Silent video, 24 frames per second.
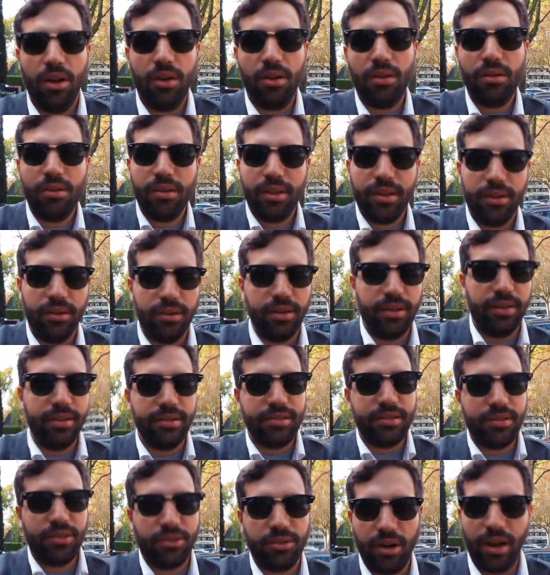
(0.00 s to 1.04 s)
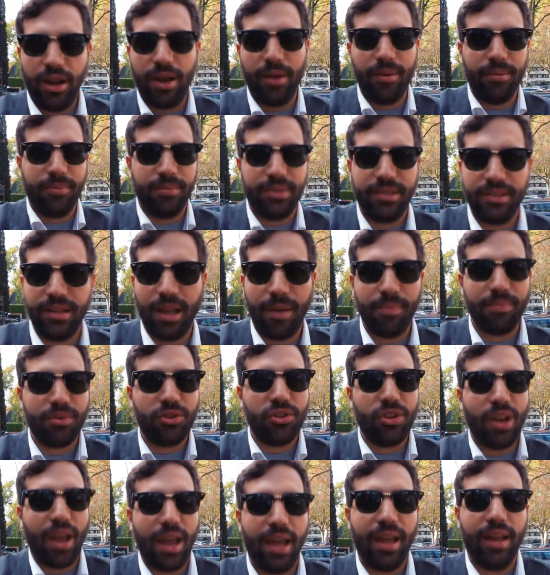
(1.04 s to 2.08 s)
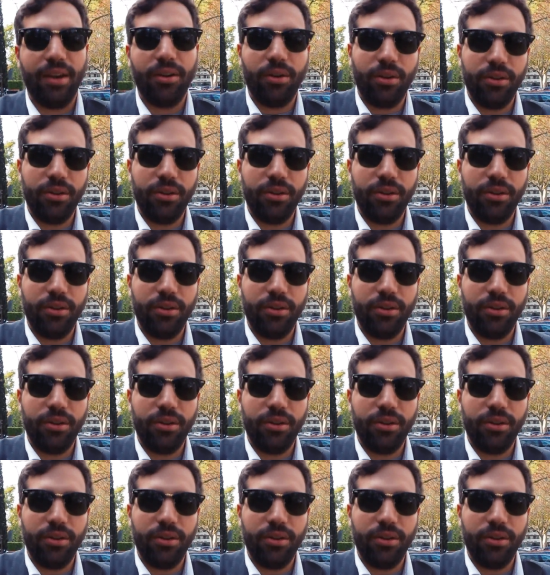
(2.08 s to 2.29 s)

Not only on Instagram, Snapchat,